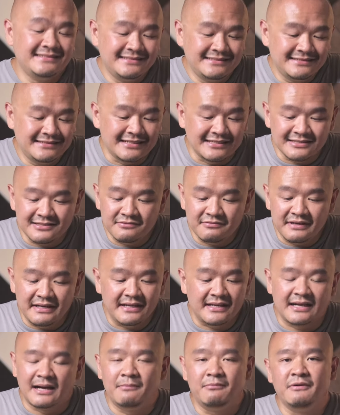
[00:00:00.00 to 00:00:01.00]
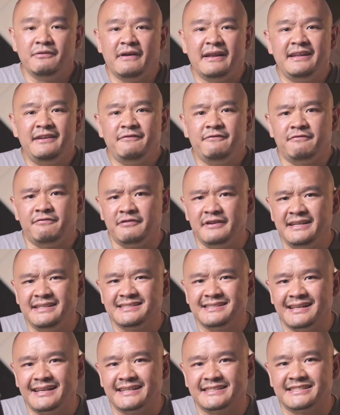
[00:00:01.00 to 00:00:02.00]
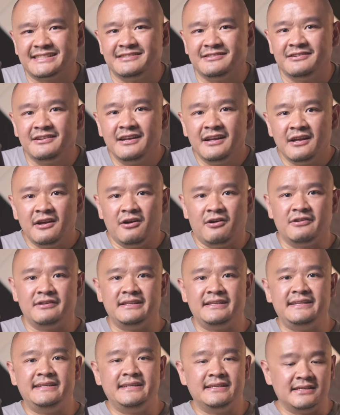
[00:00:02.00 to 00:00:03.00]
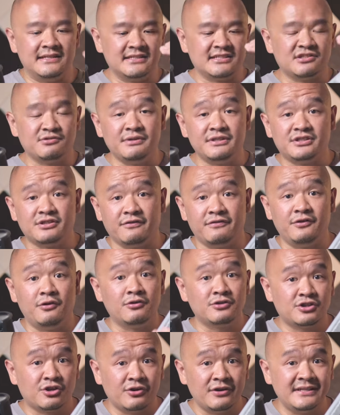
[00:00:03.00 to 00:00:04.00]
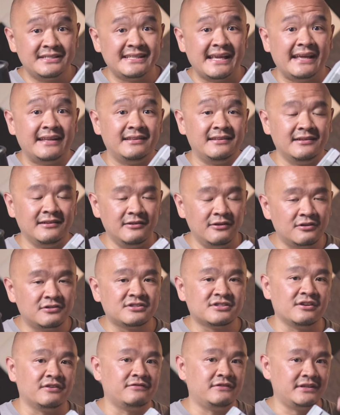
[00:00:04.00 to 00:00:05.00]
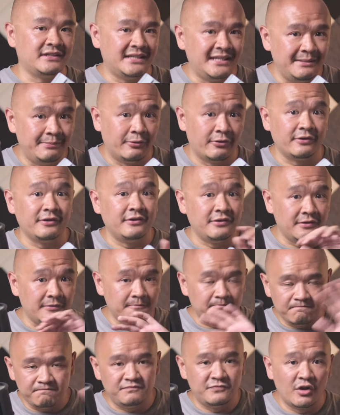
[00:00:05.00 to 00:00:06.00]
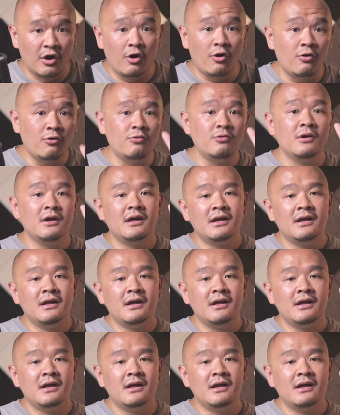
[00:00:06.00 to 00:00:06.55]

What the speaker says: doesn't really come with any free selection on the switch of your choice and the looks of the keyboard. No,